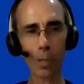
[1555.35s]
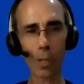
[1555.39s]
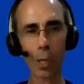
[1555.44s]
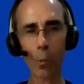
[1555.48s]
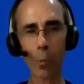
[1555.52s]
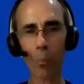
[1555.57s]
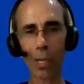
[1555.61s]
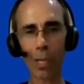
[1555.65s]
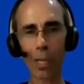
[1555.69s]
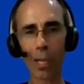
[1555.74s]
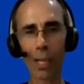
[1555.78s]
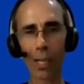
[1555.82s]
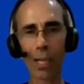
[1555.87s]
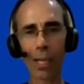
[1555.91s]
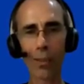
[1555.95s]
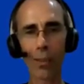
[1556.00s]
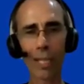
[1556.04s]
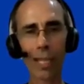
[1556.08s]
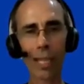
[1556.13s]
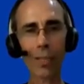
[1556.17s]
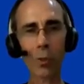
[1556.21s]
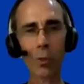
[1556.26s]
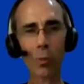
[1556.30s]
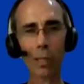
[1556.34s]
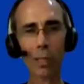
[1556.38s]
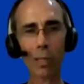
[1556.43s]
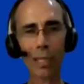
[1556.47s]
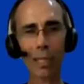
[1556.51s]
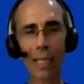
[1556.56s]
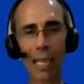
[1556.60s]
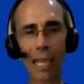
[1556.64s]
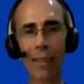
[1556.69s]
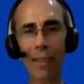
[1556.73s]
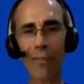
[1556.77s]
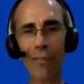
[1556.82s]
So this
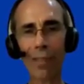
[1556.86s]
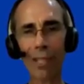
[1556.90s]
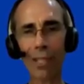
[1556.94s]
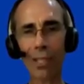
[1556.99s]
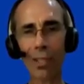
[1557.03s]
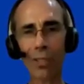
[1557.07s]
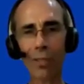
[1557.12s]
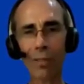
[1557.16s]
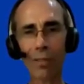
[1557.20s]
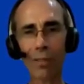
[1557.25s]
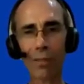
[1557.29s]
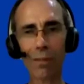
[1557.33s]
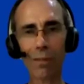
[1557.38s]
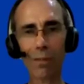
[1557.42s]
was Navy's